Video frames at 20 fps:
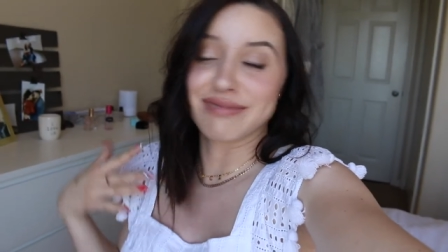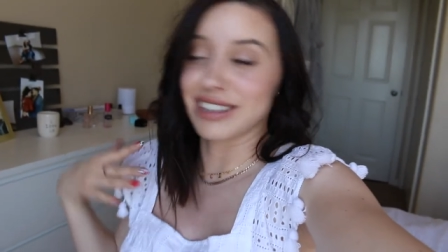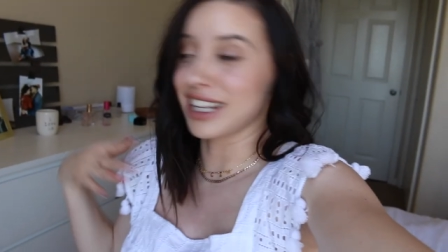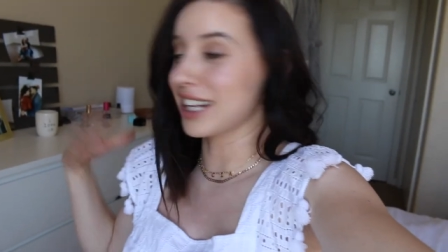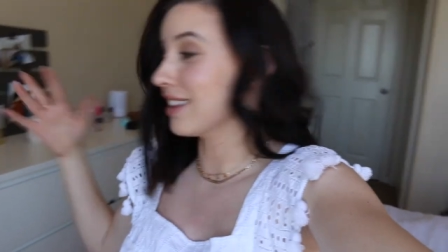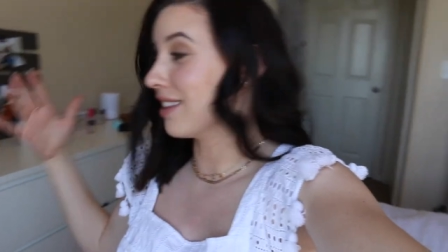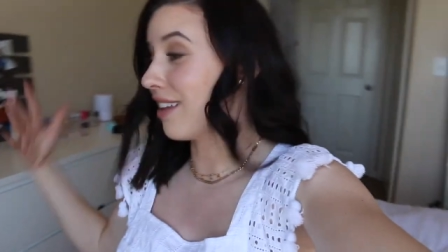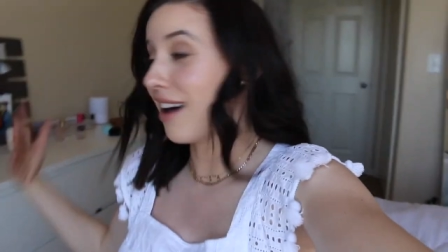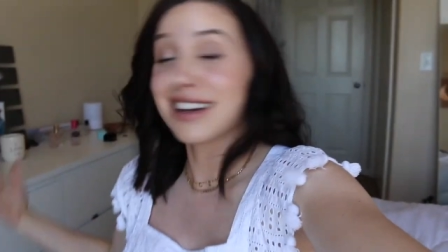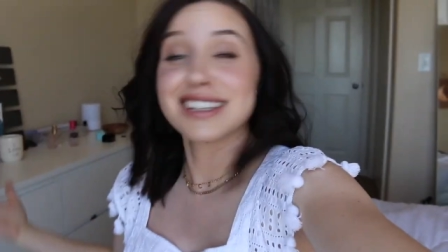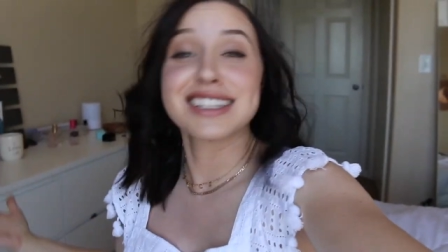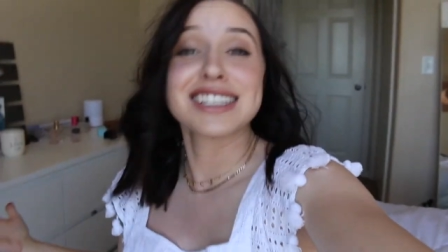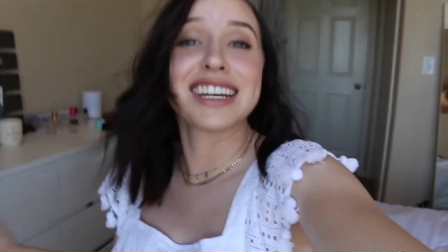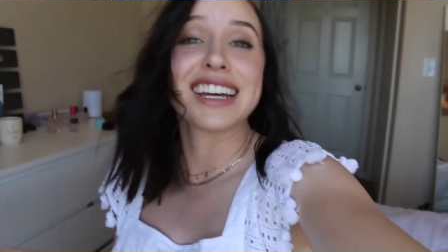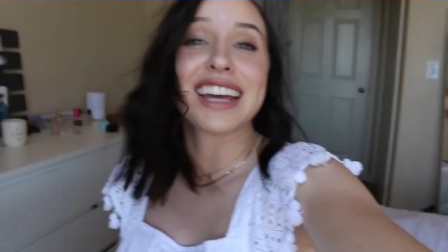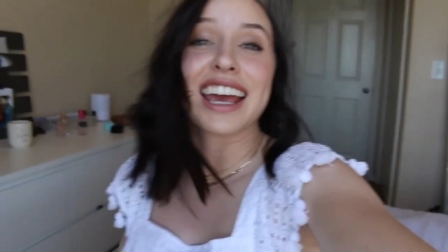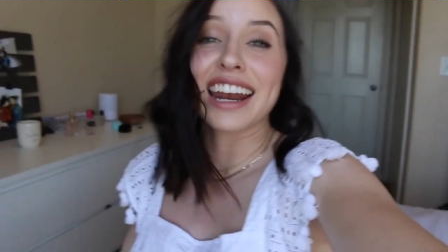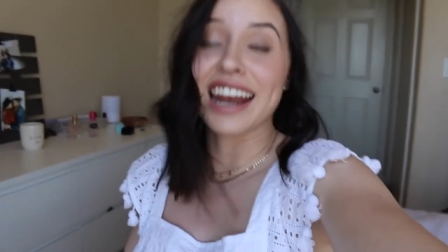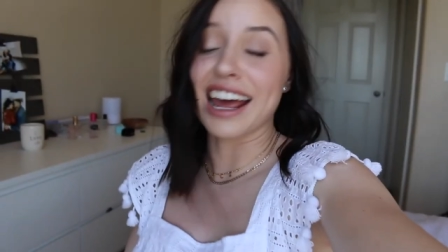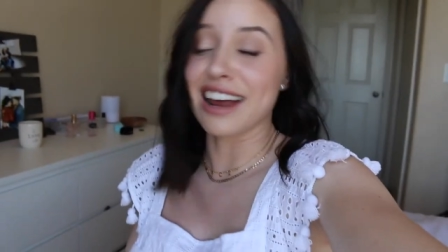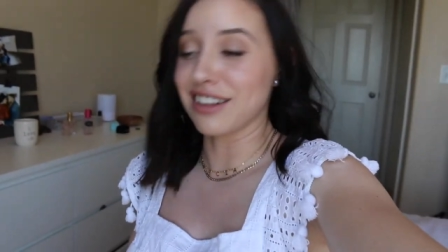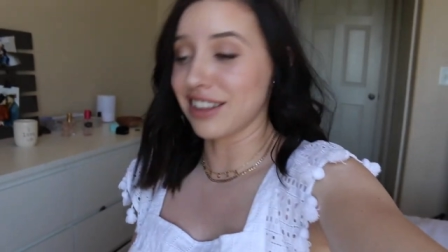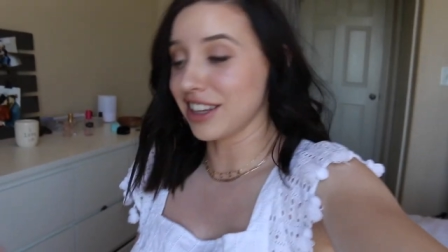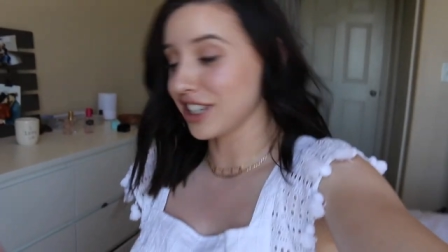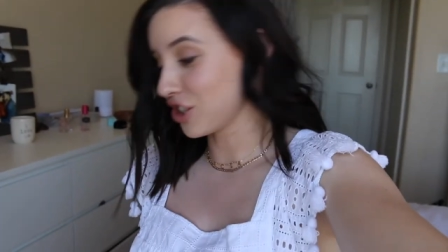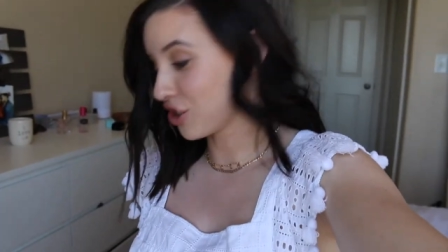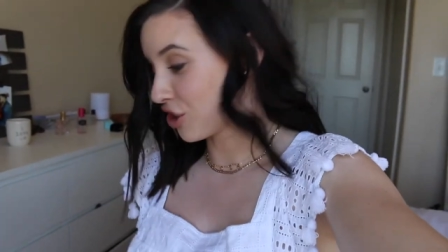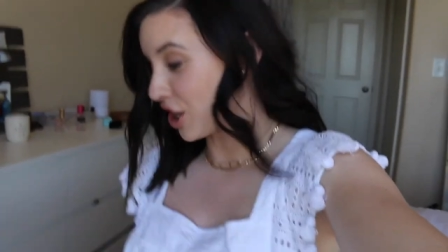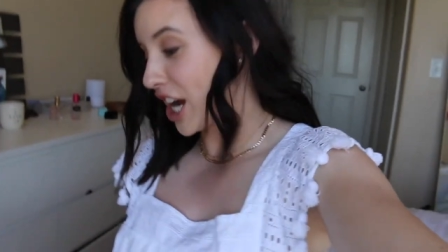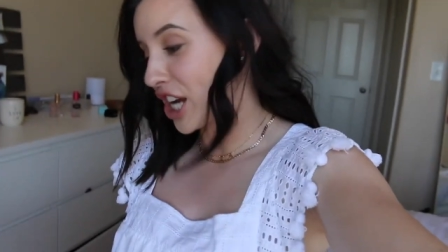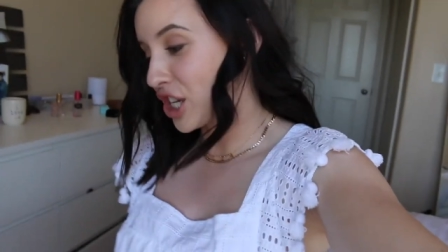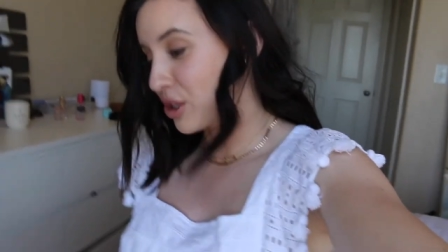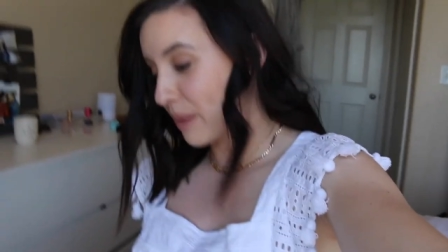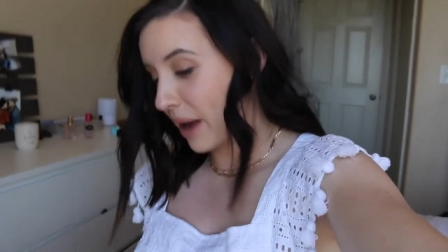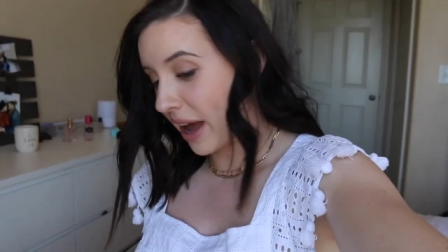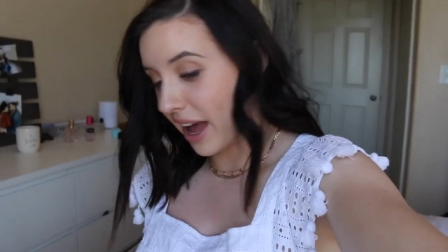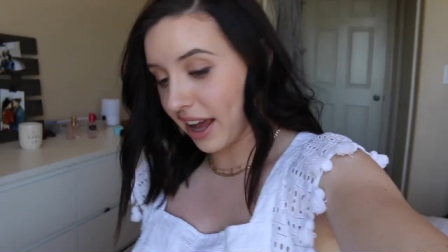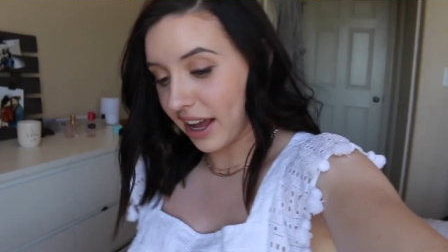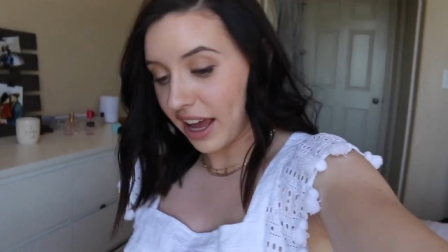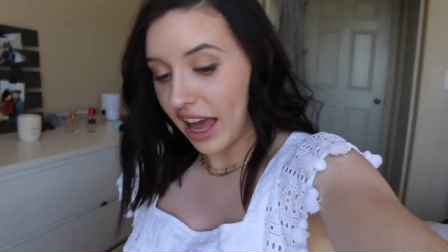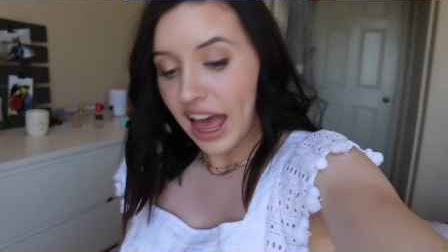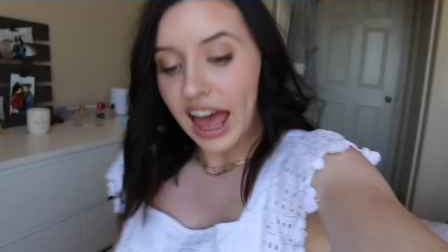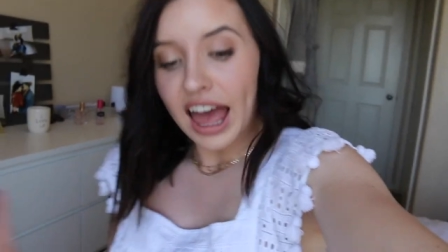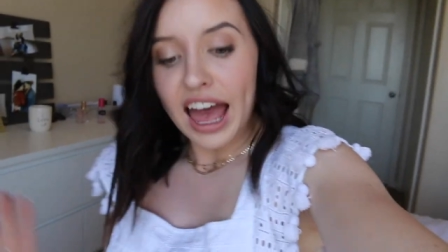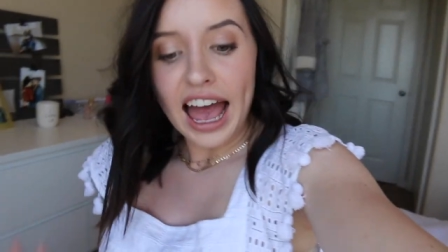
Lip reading: closet and out of this trash bag.